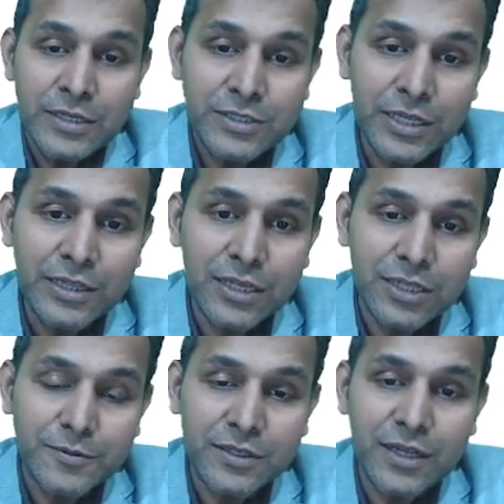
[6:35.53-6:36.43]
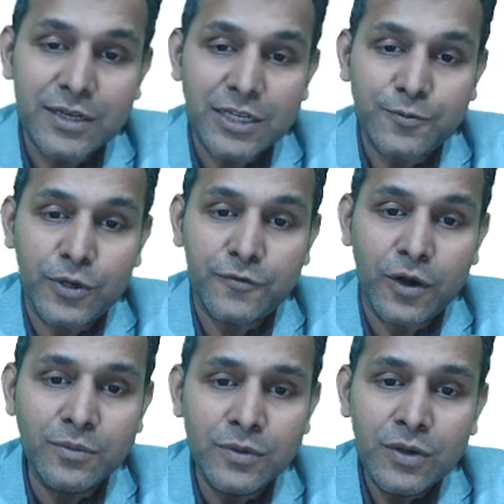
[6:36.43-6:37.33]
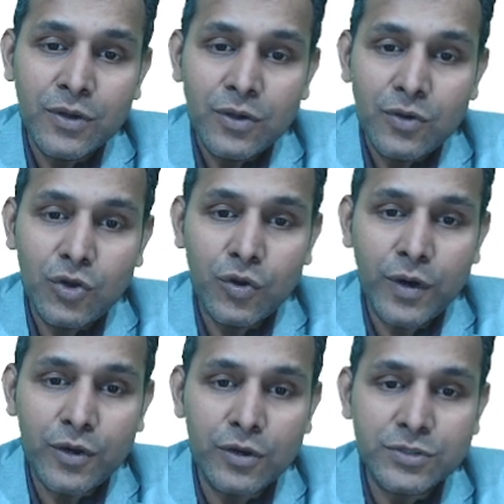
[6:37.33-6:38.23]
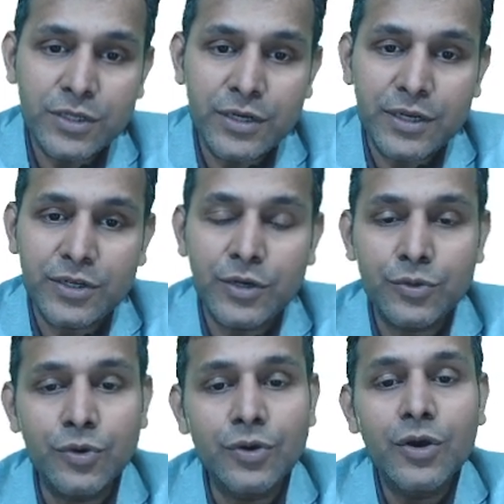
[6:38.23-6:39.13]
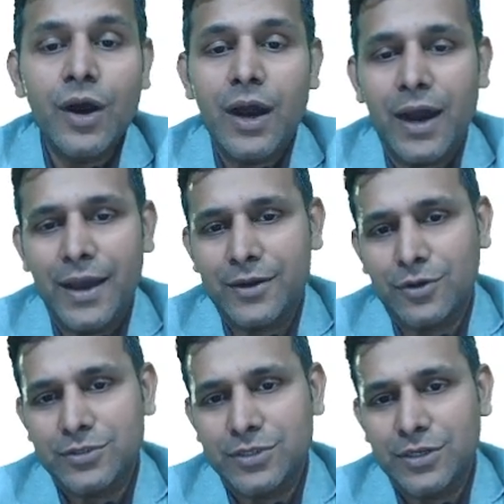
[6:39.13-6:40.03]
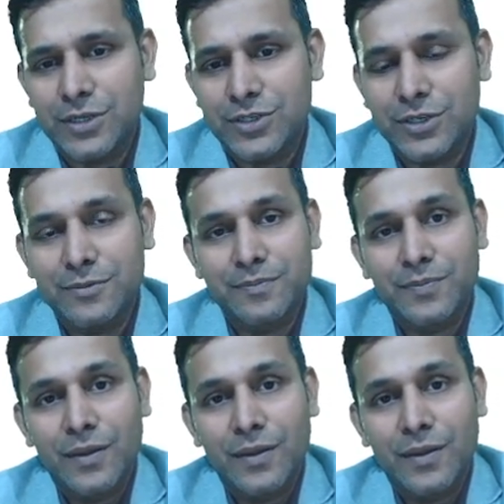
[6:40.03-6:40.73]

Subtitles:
still the substances are transported from lower concentration to higher concentration.